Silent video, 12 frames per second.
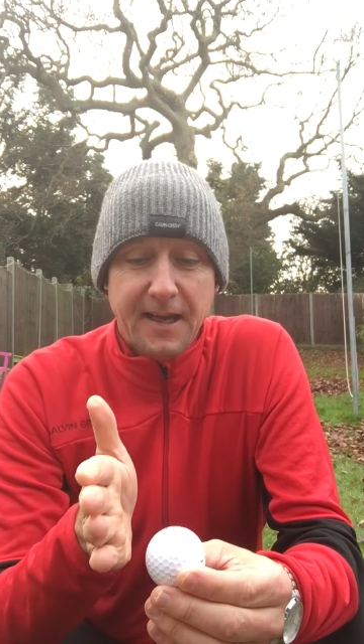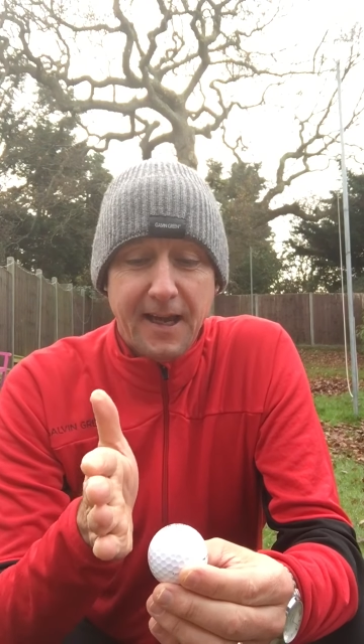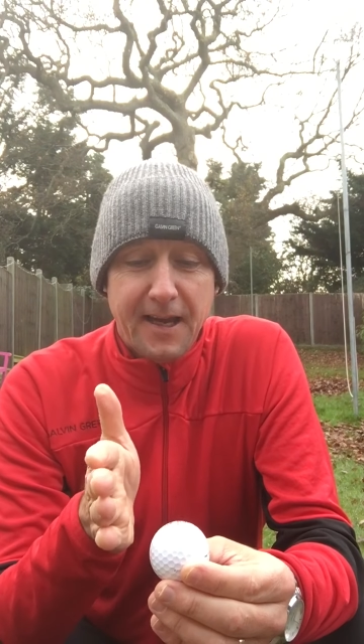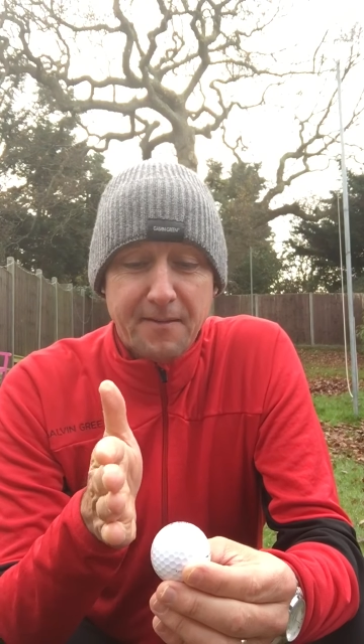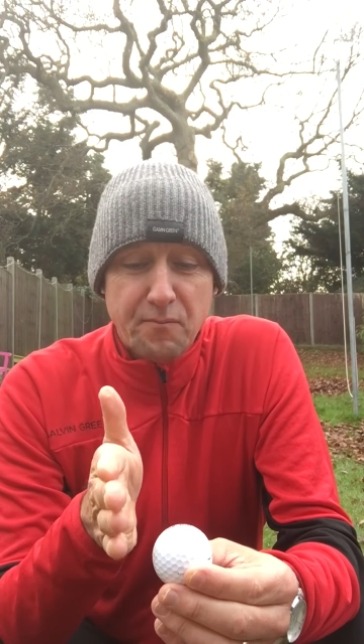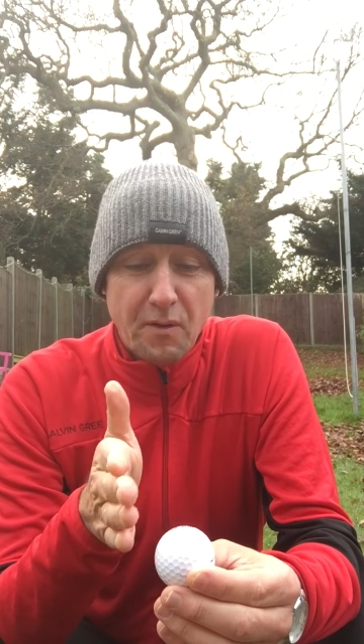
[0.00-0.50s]

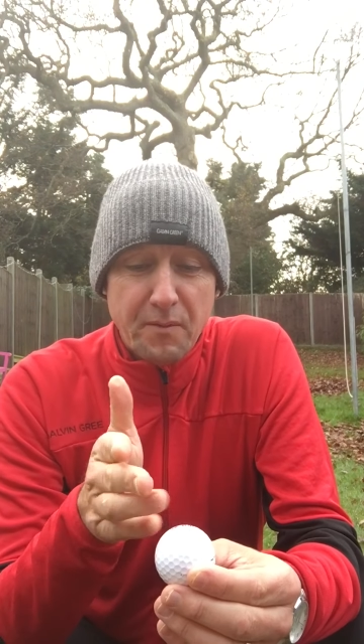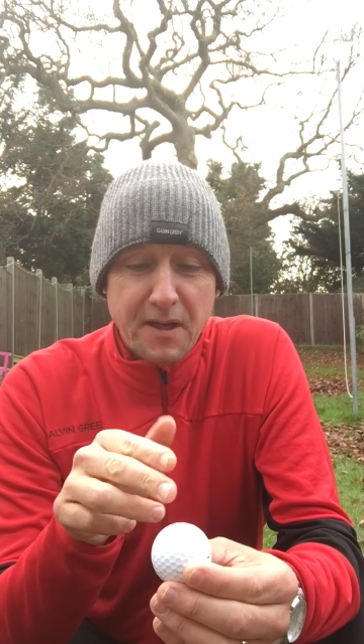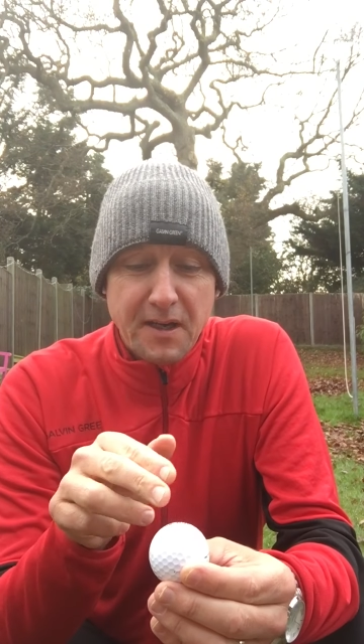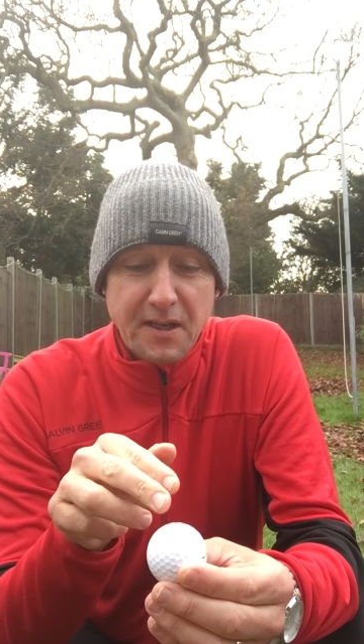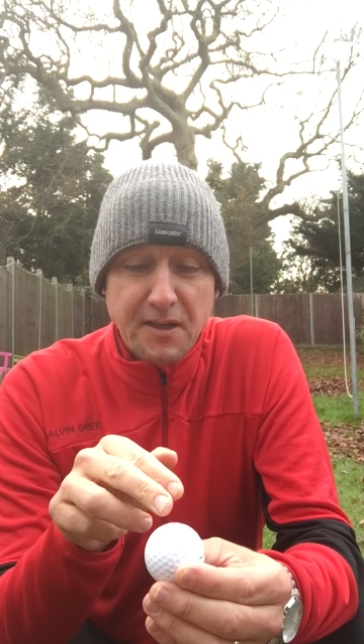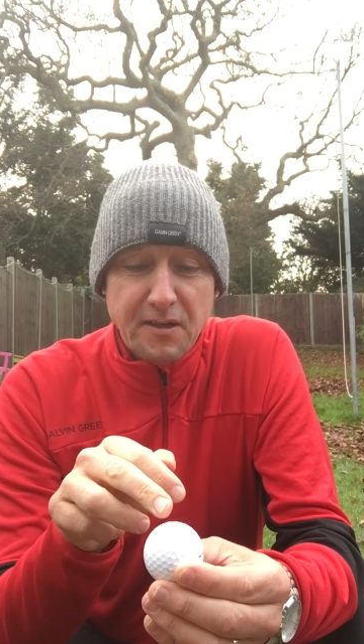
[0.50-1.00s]
And what we're
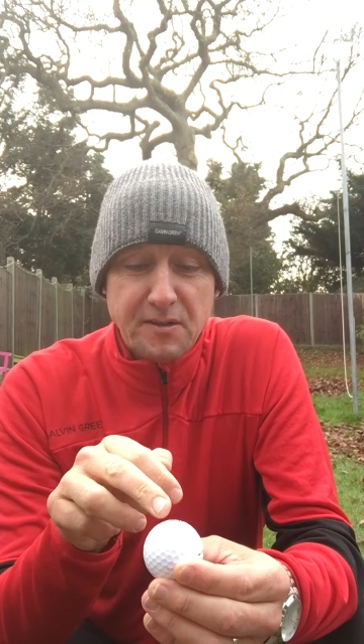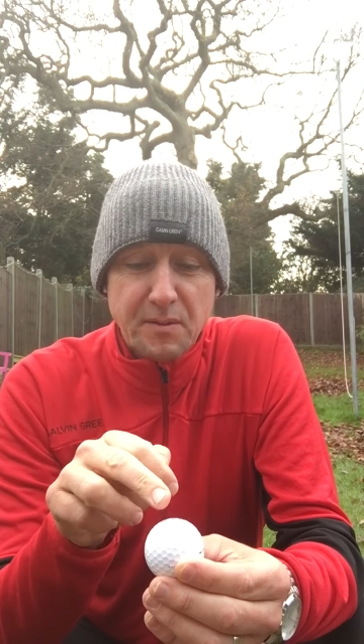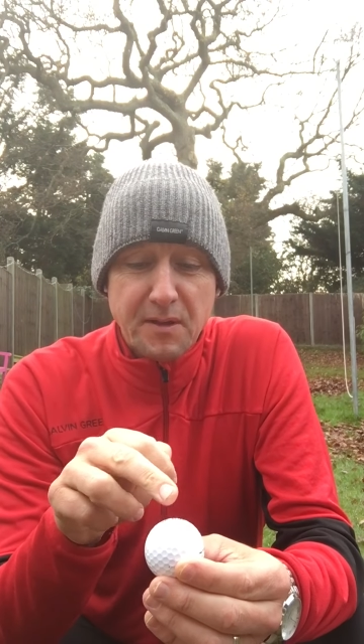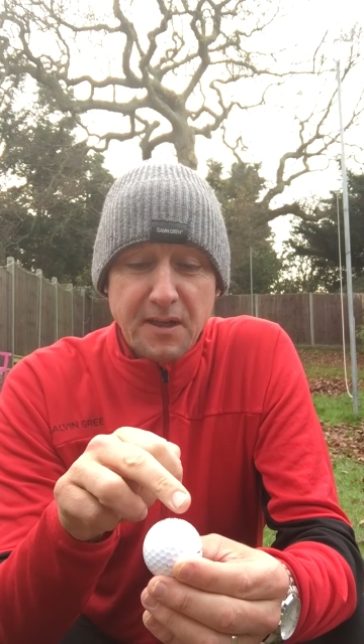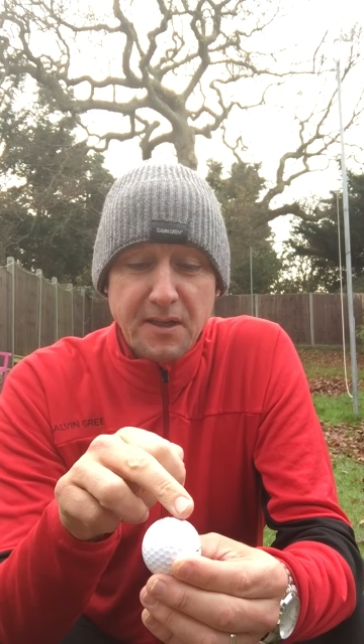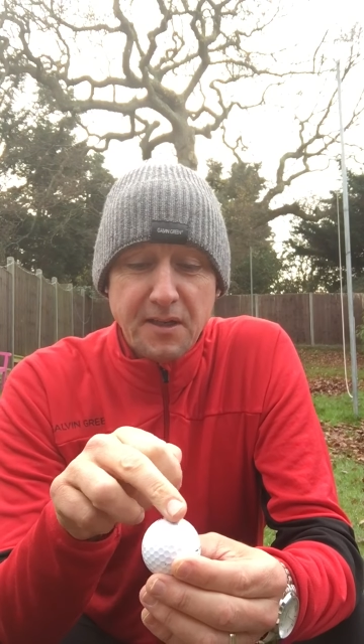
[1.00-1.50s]
going to
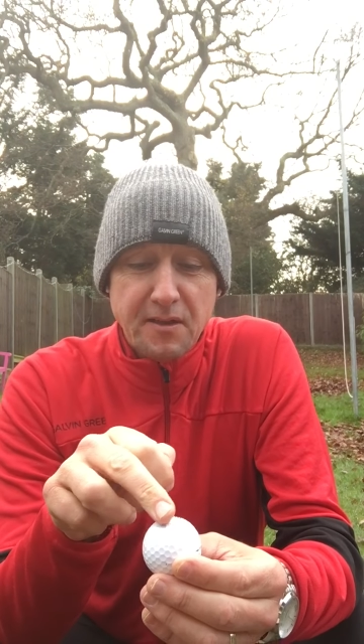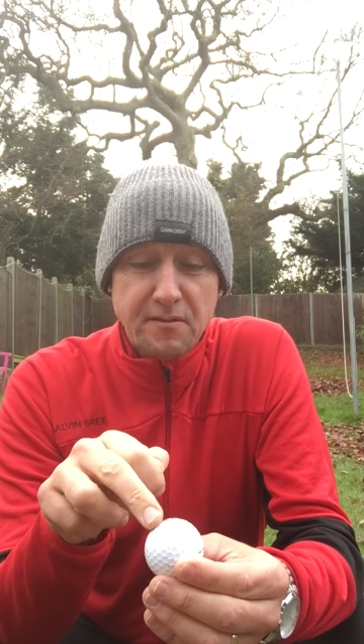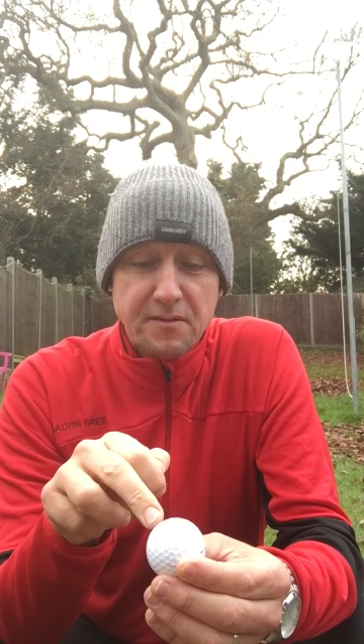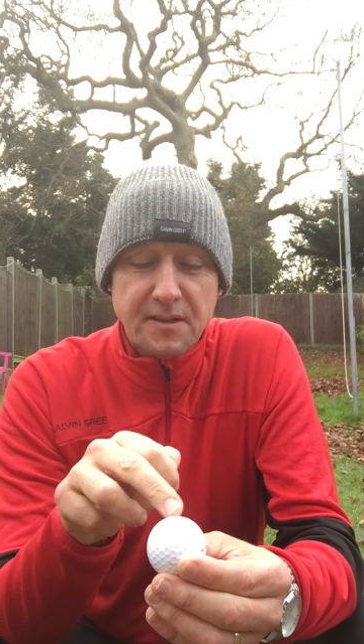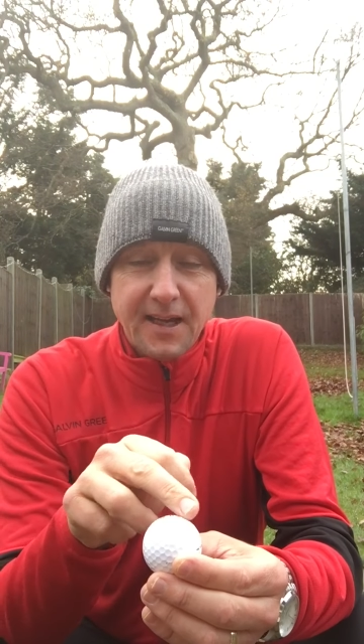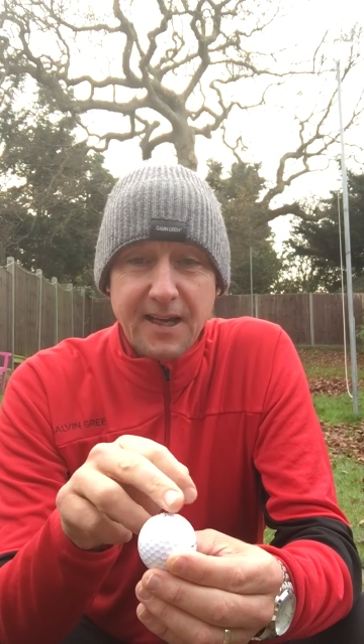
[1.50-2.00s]

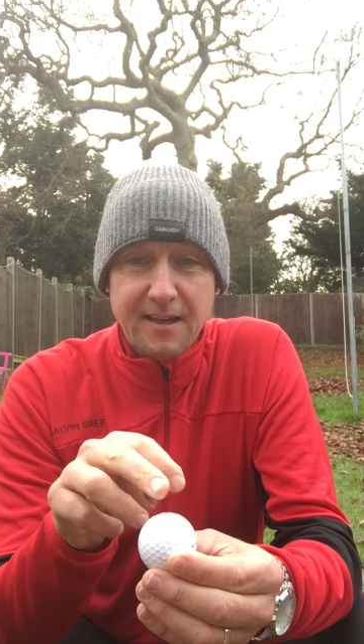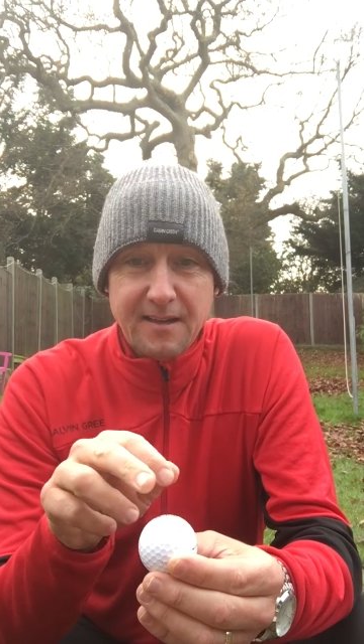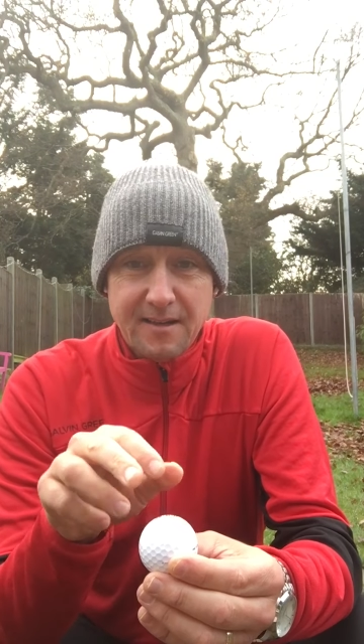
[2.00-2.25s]
use that